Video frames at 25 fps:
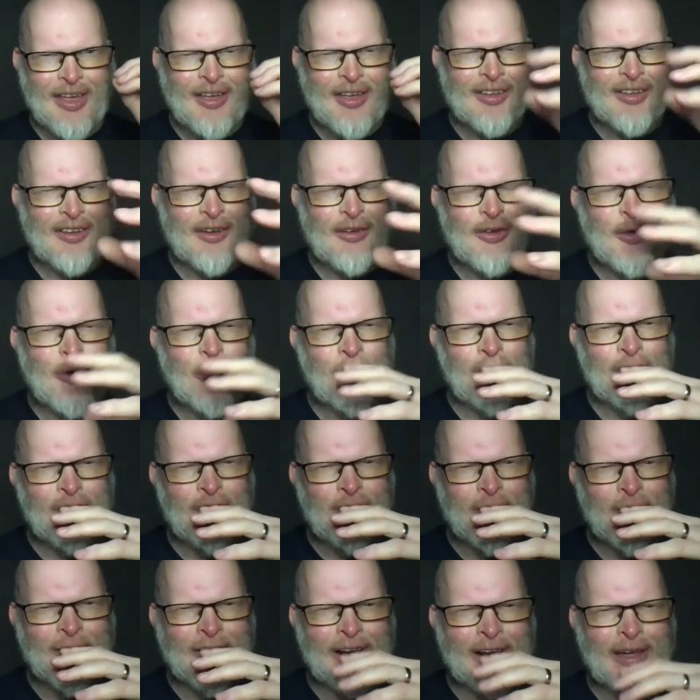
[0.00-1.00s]
so do you want to
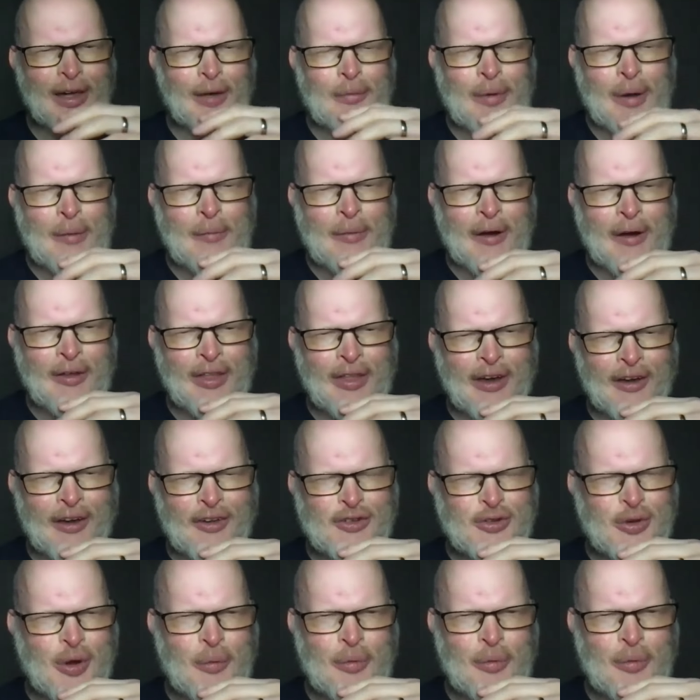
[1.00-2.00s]
talk a little bit about that? Because
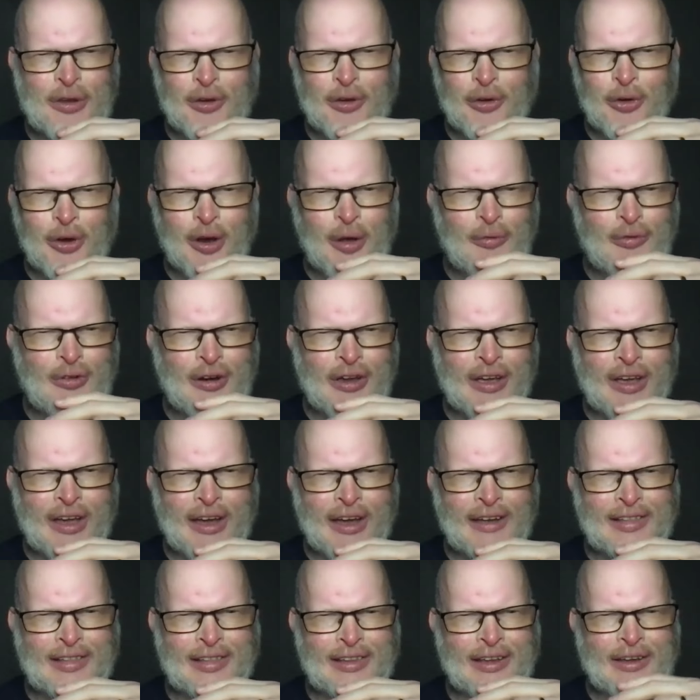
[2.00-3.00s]
you opened it all up very
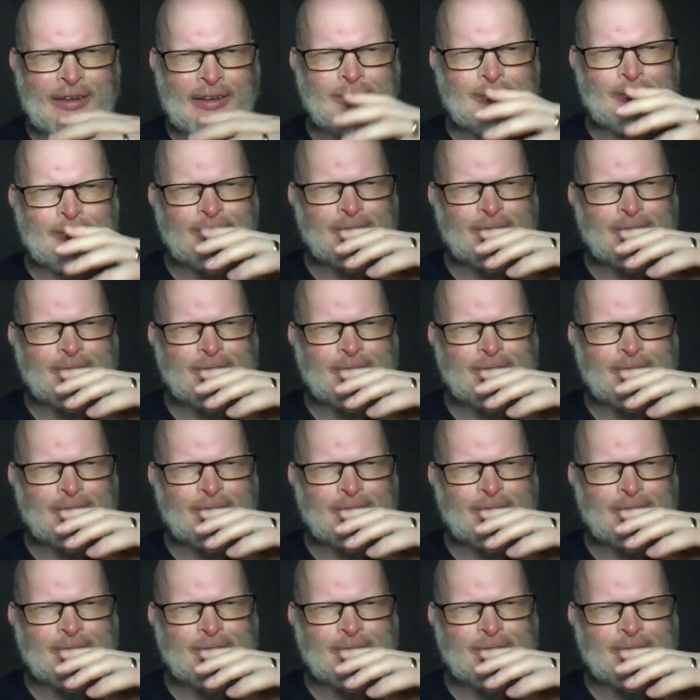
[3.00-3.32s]
kindly. I would